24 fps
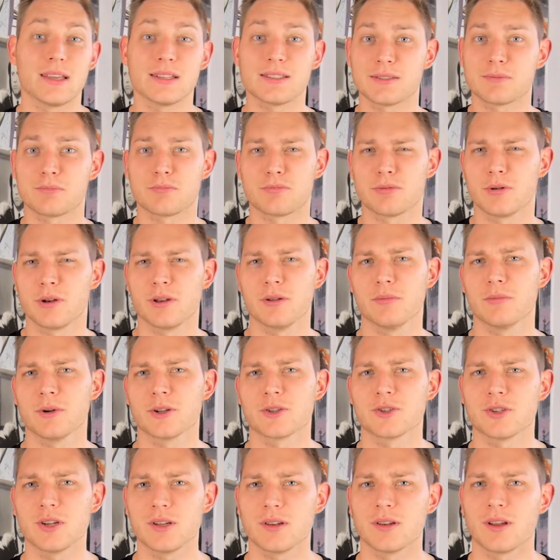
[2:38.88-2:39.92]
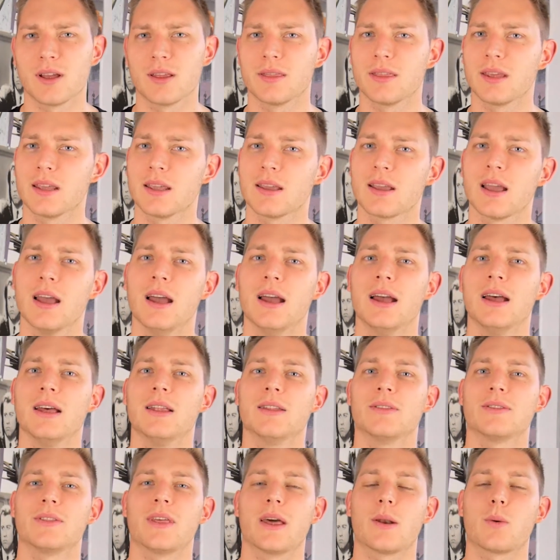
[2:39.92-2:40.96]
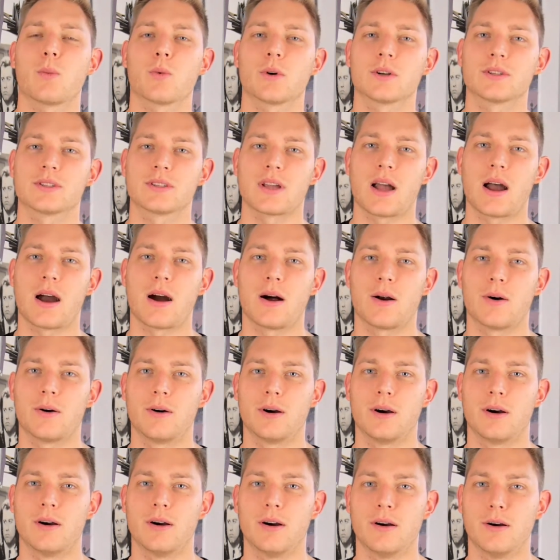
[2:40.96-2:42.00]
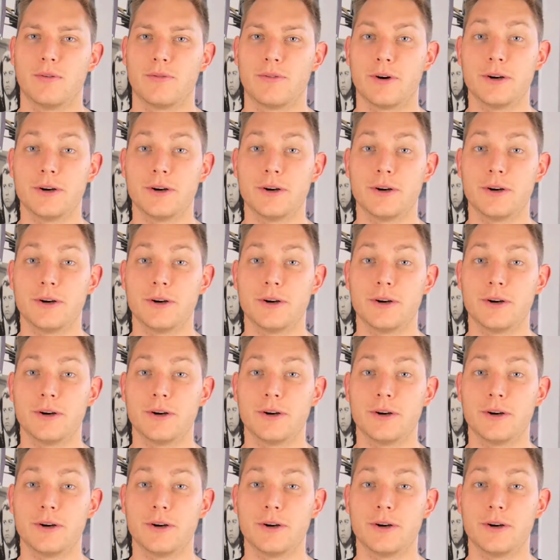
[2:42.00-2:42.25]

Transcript: that's pretty much it, I think. That was our